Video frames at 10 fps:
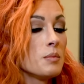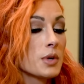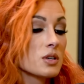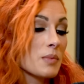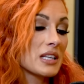
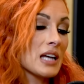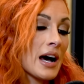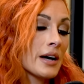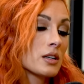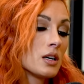because my
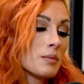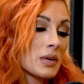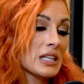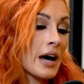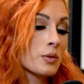dad,
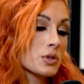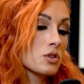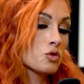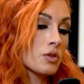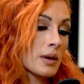my dad was
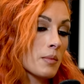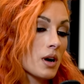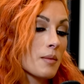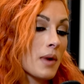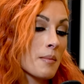a
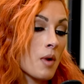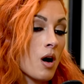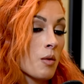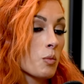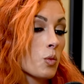dreamer. My
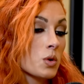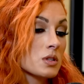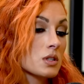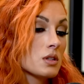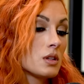mom
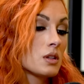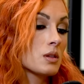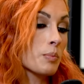was the